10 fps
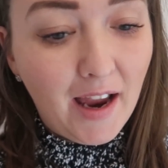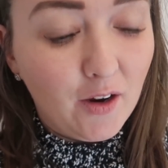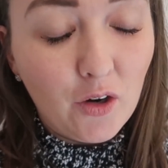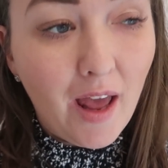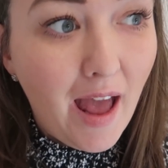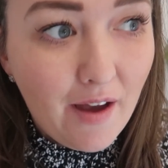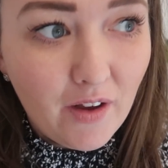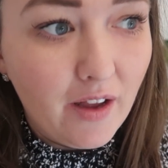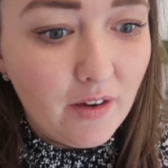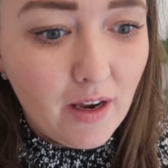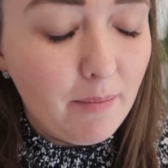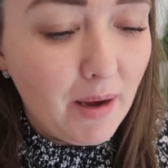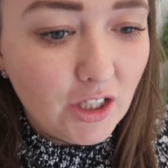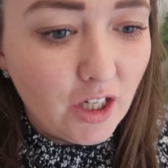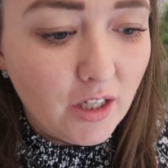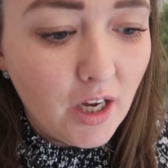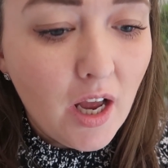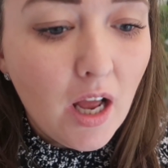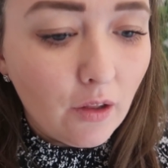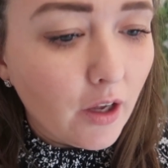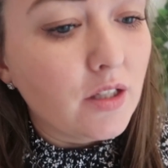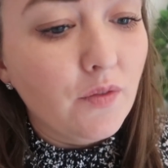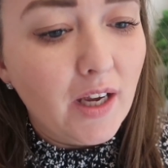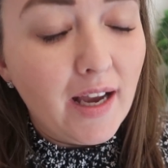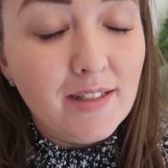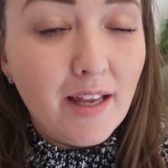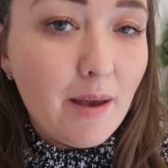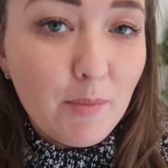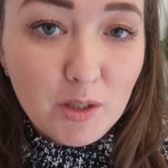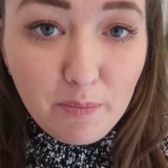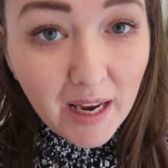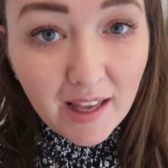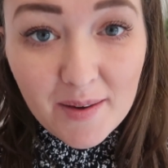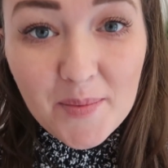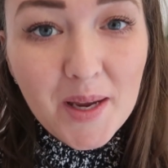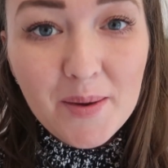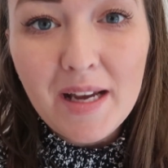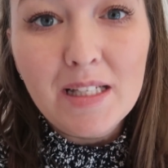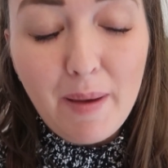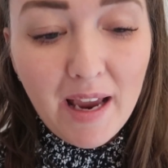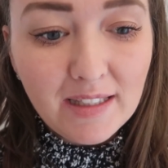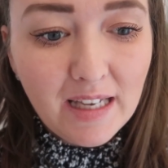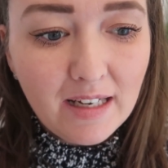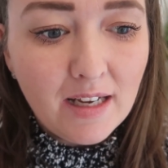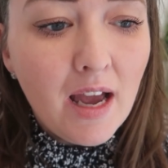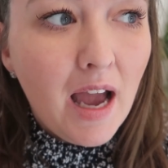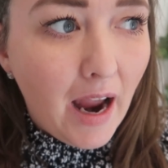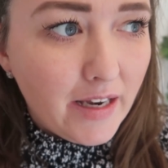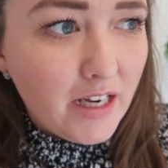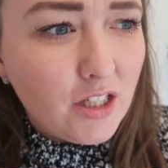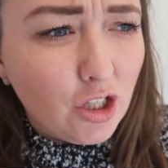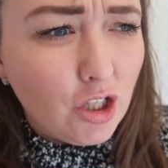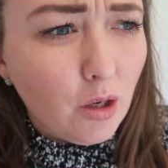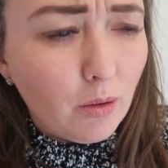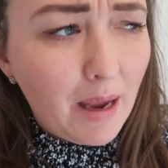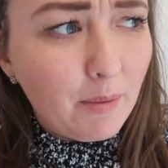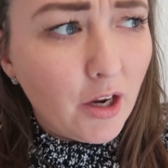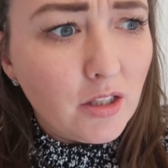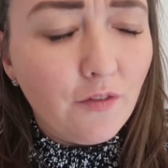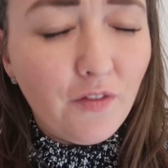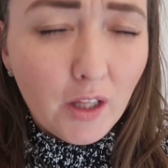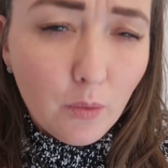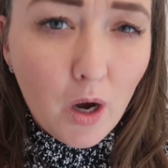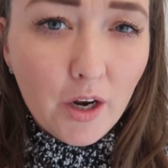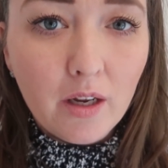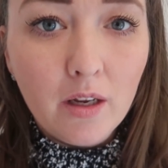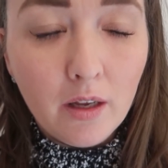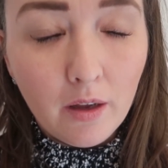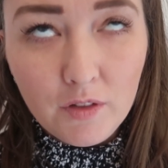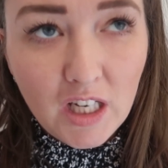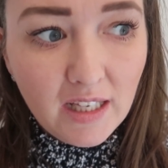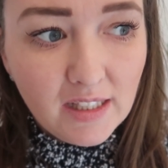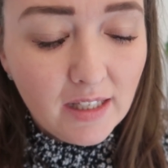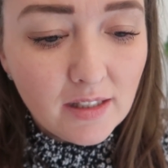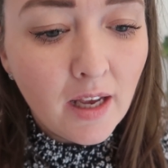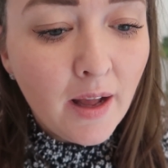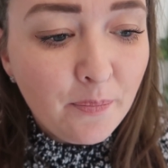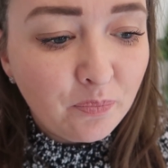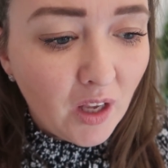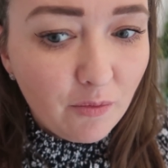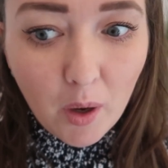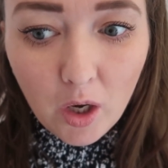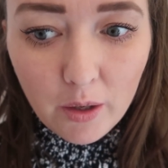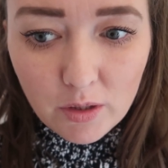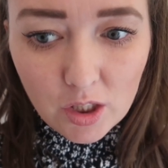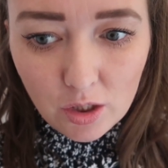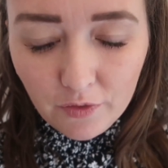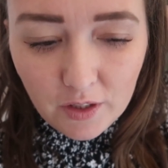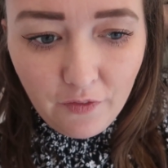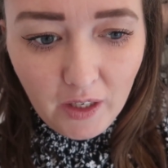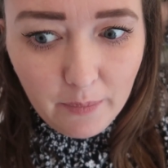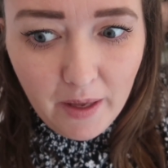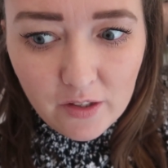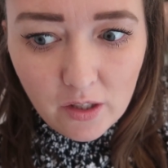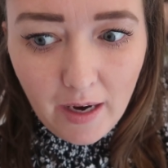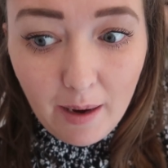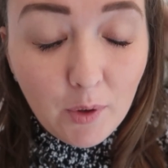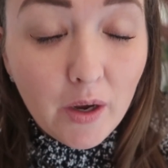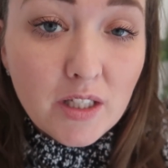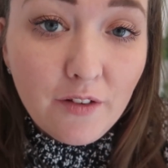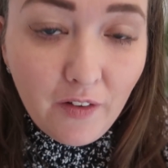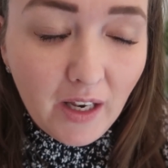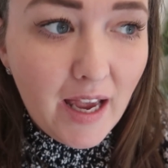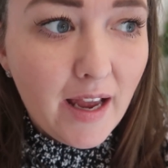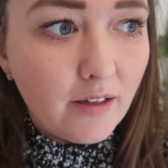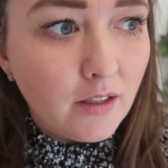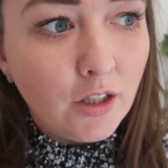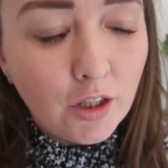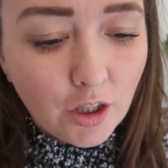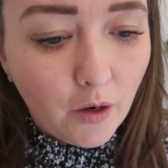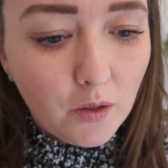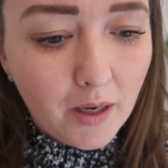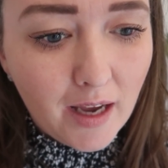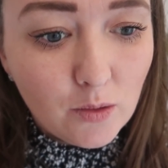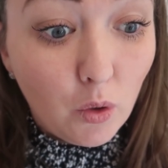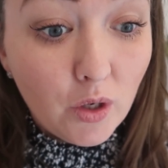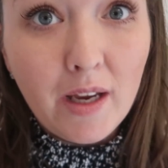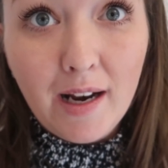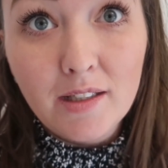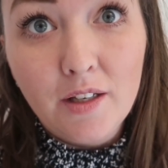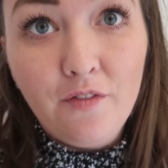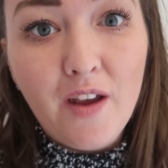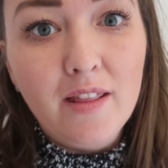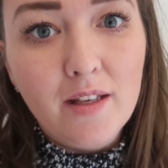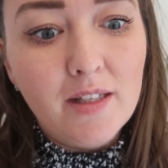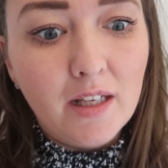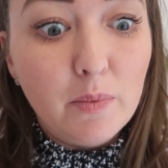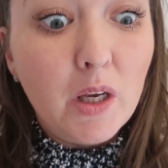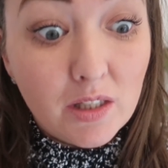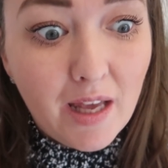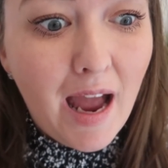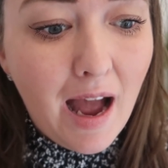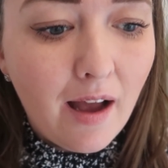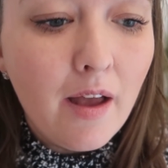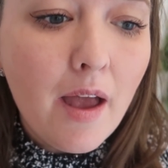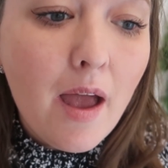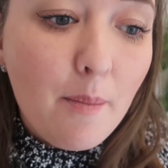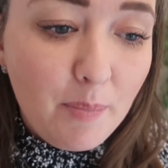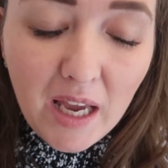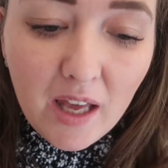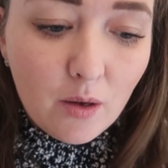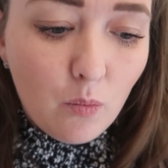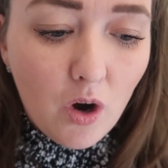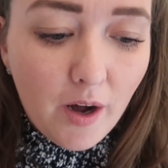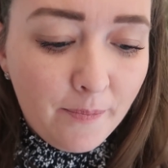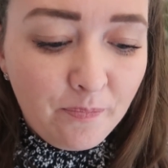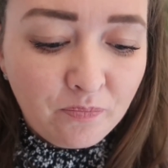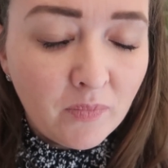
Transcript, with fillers: I could ever have imagined. Lots of you guys said they're much bigger than what you expected. I need to do, I'm going to fill one of Jace's. I've bought loads of stuff to fill it with, so I am going to fill it and show you guys what you can actually fit in these things because they are bigger than what